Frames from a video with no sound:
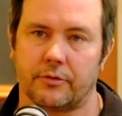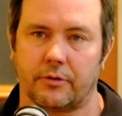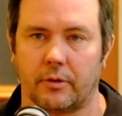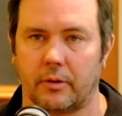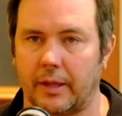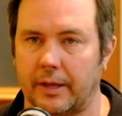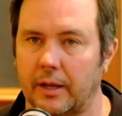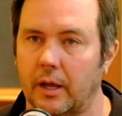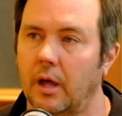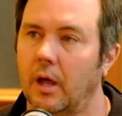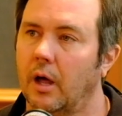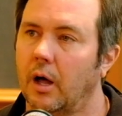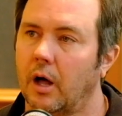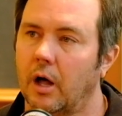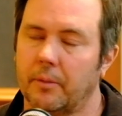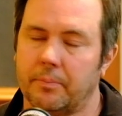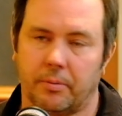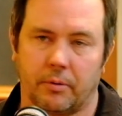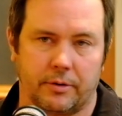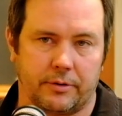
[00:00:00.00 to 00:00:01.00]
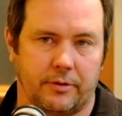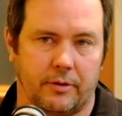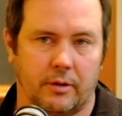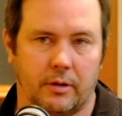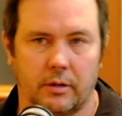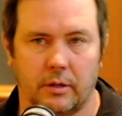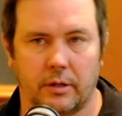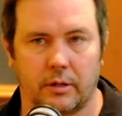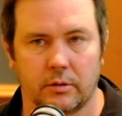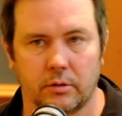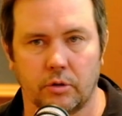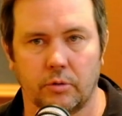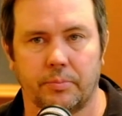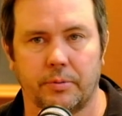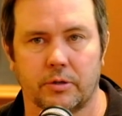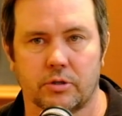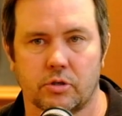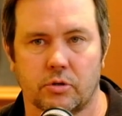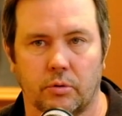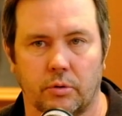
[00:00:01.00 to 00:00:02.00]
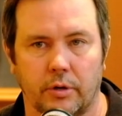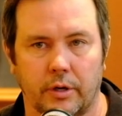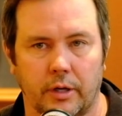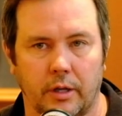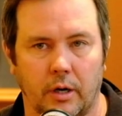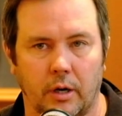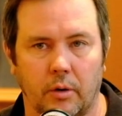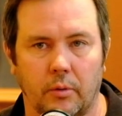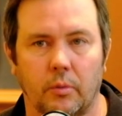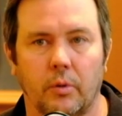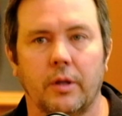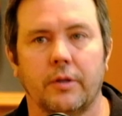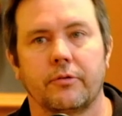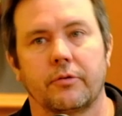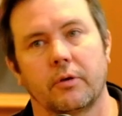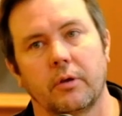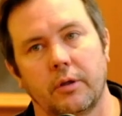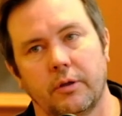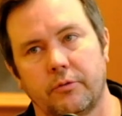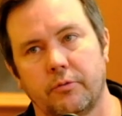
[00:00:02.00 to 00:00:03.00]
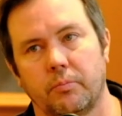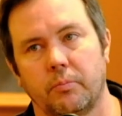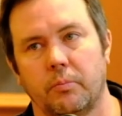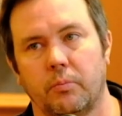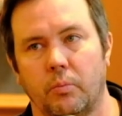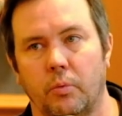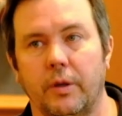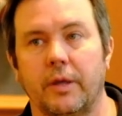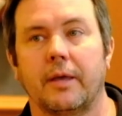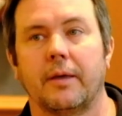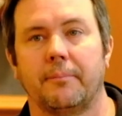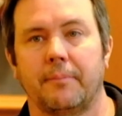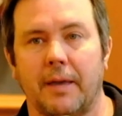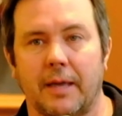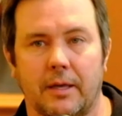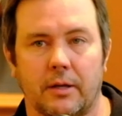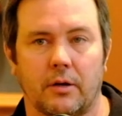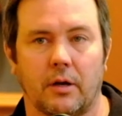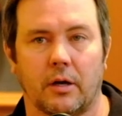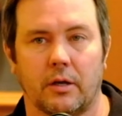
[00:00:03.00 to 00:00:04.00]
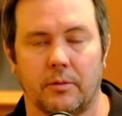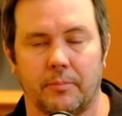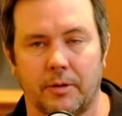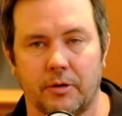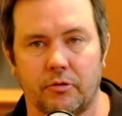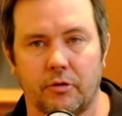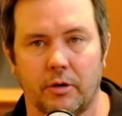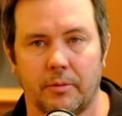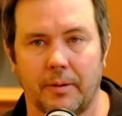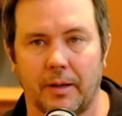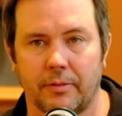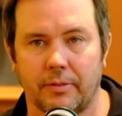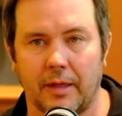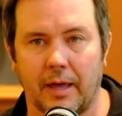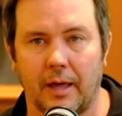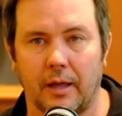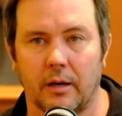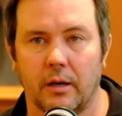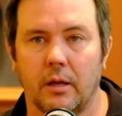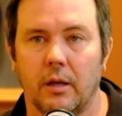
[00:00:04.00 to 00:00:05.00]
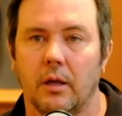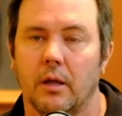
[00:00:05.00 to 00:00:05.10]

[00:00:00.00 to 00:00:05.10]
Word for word: So like I'll point to the Clara Luper story, you know, it's it's we can make a documentary about that.